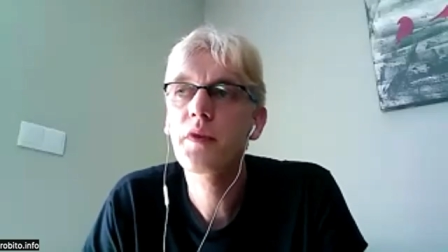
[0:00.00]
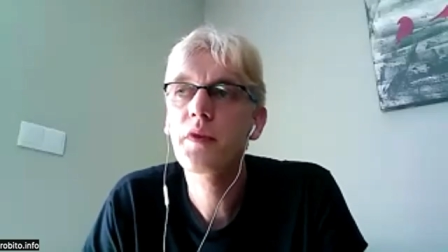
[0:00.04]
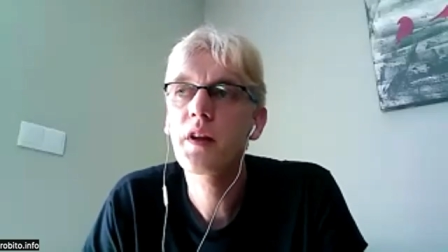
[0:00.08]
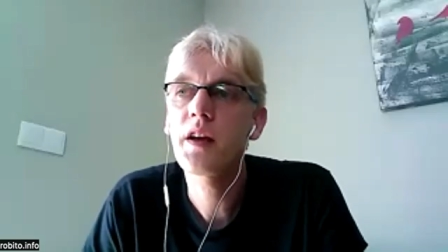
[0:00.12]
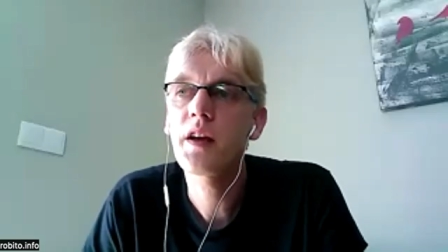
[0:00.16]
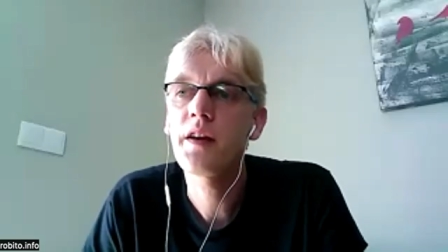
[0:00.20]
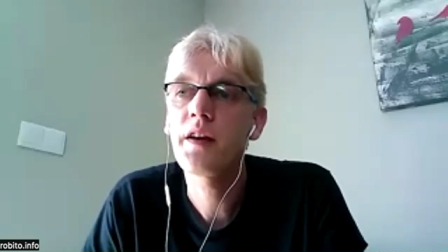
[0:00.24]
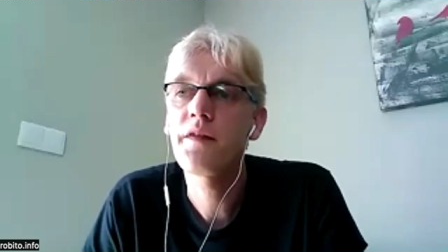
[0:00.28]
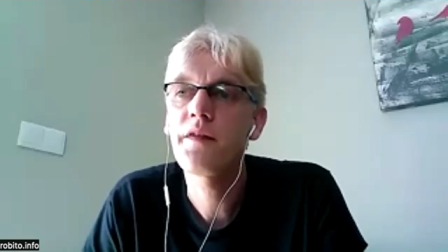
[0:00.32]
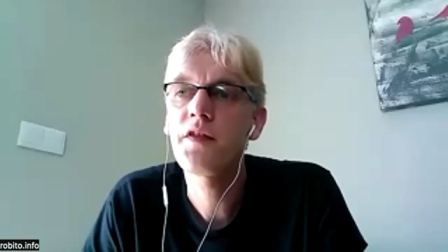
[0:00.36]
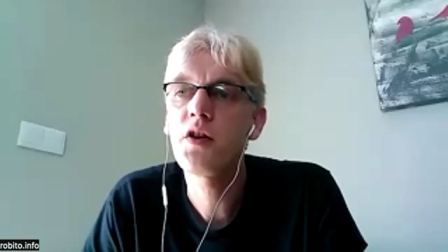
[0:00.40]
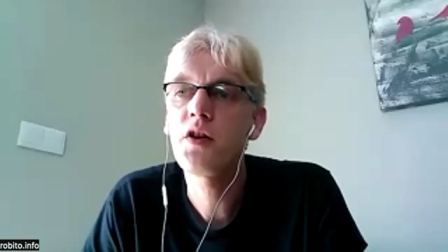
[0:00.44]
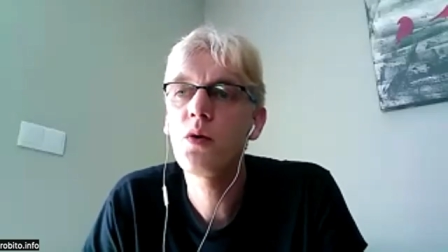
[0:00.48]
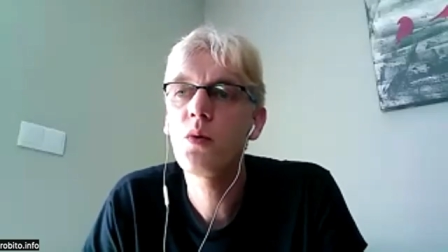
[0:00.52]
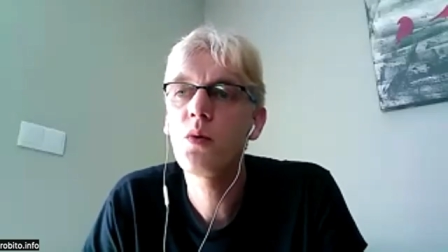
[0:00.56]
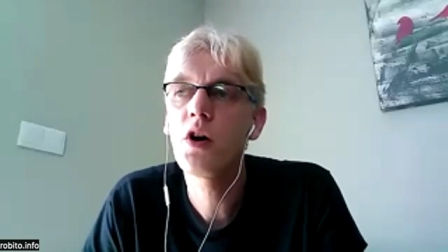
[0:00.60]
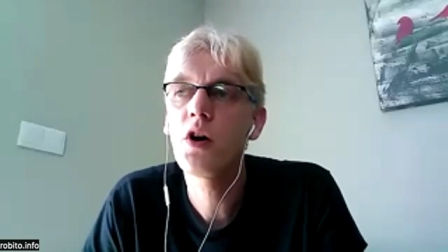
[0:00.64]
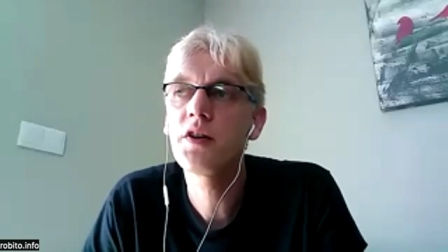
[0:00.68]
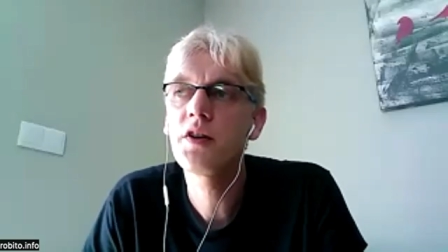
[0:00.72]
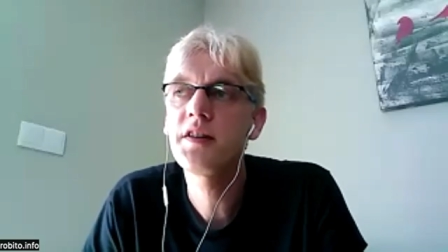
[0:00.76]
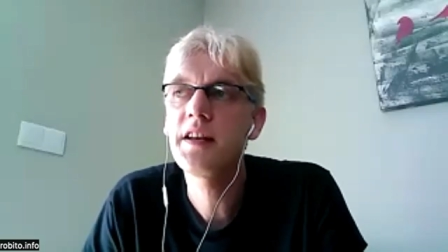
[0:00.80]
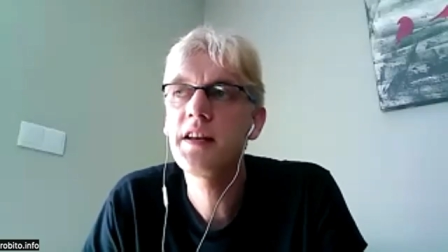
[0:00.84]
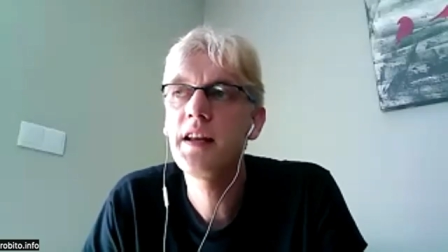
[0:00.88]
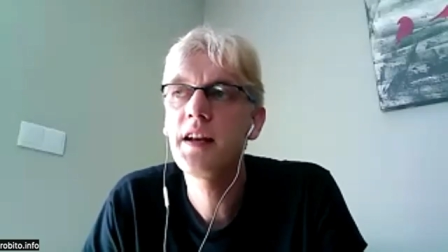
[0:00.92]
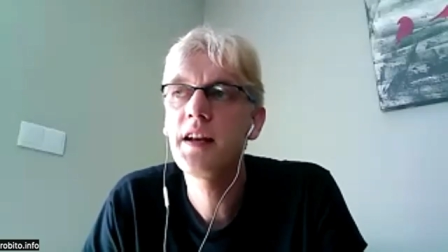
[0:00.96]
if you
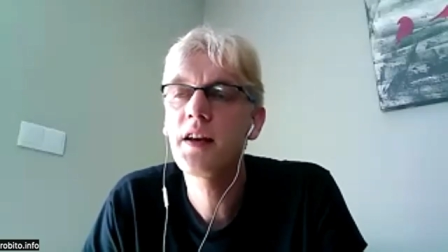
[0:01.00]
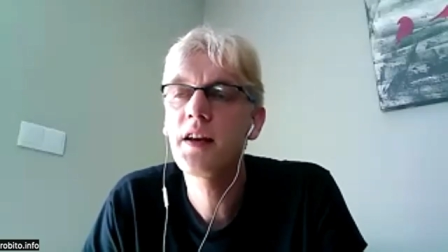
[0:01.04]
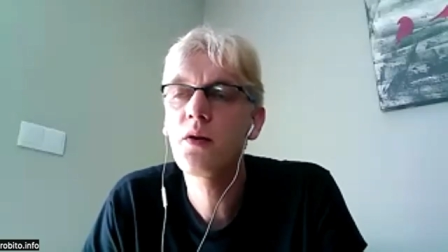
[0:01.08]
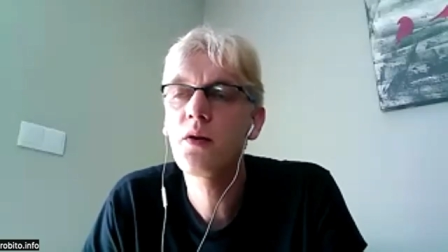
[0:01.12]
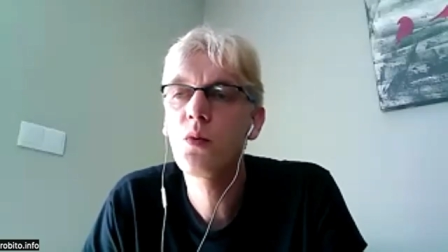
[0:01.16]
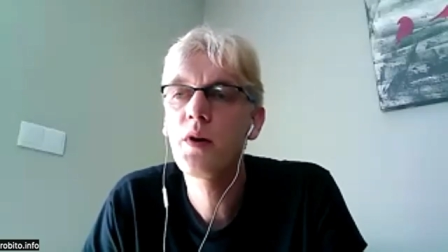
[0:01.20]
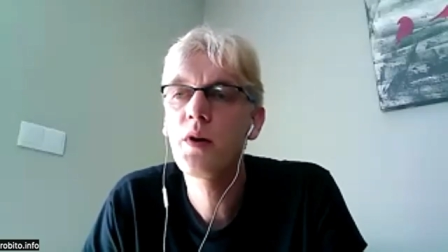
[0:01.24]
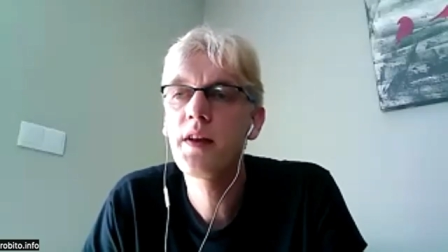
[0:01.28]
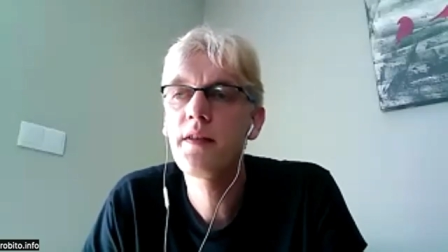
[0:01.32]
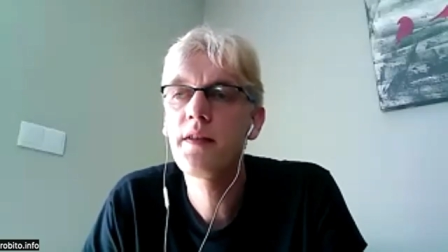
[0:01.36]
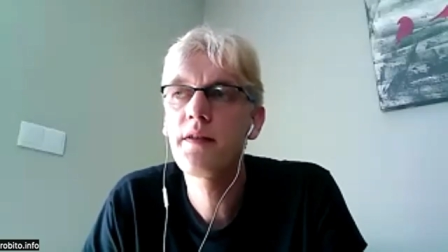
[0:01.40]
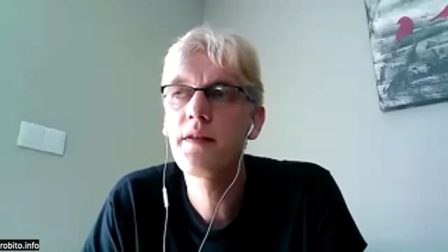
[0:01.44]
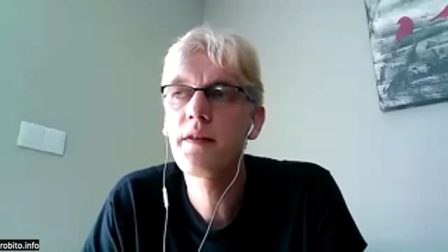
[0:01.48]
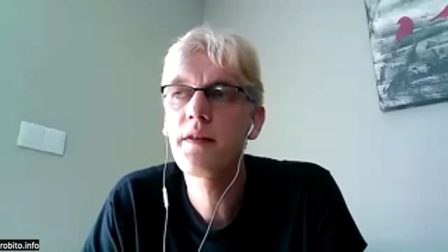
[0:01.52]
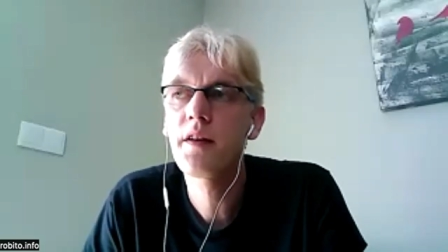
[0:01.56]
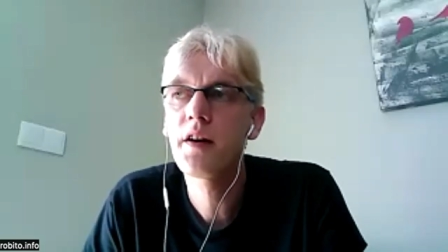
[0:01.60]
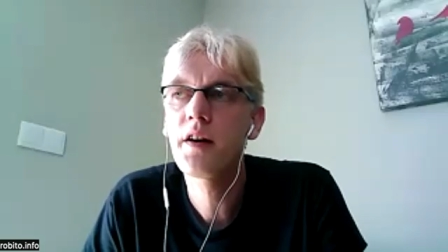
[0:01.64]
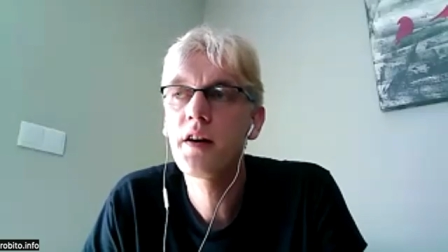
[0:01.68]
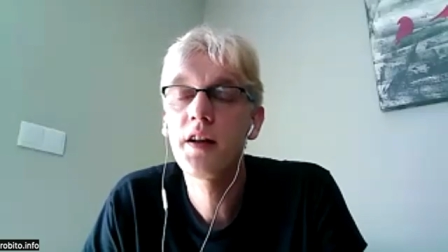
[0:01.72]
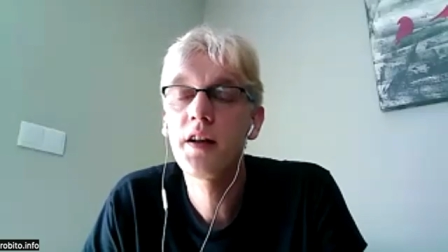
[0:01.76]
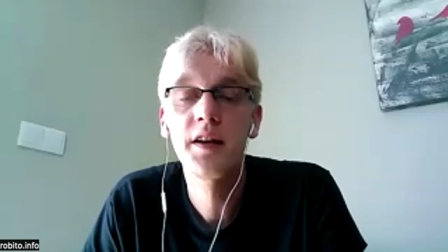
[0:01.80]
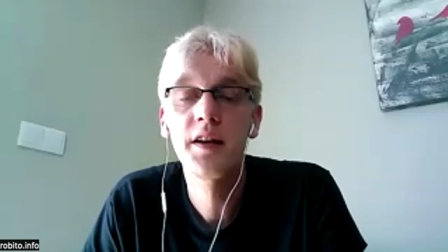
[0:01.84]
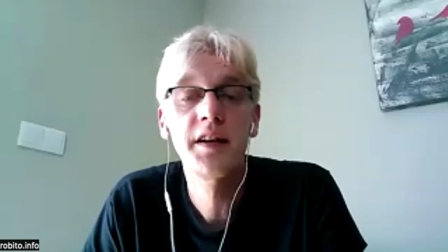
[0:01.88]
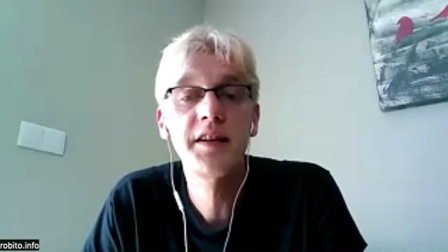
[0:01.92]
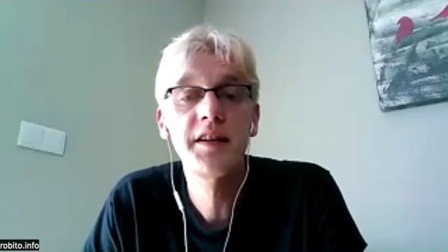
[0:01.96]
are dealing with
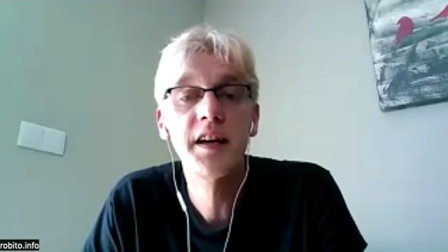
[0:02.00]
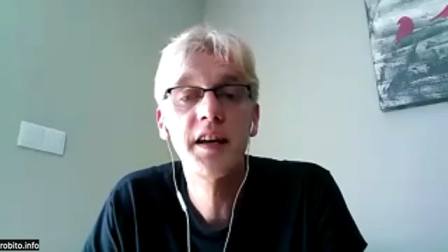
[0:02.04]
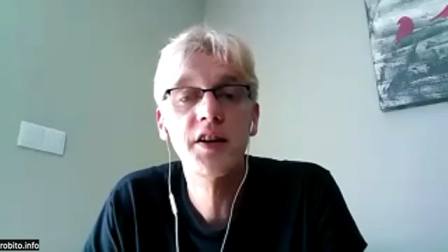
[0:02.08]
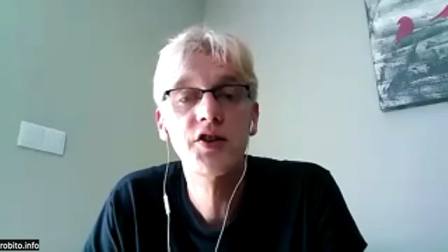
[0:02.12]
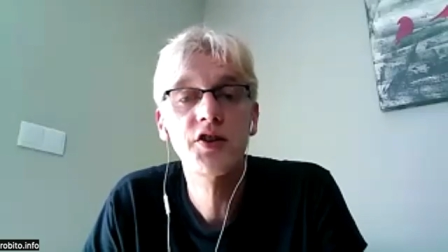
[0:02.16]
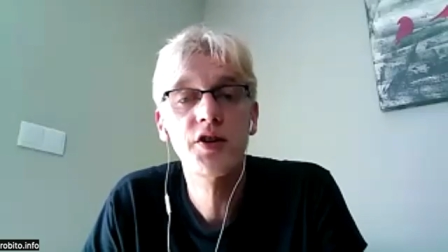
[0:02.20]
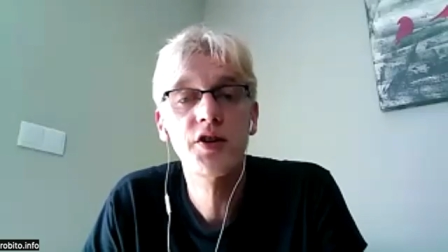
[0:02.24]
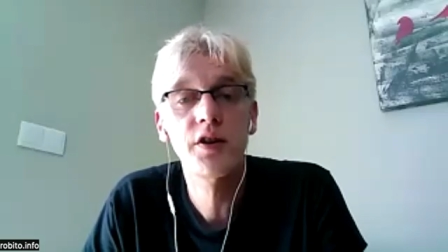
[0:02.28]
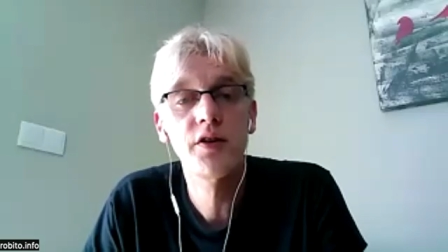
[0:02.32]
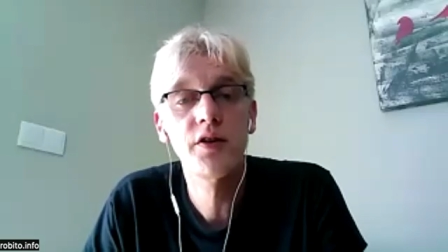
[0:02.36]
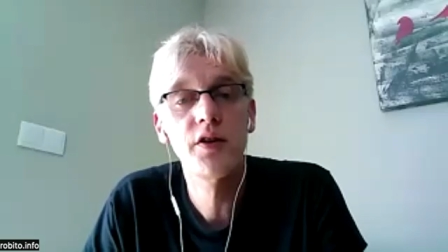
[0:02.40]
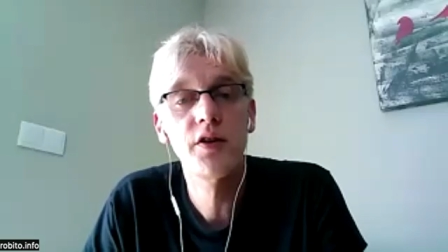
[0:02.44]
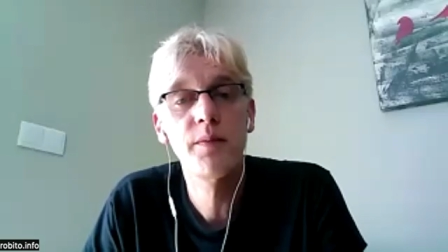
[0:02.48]
an addiction,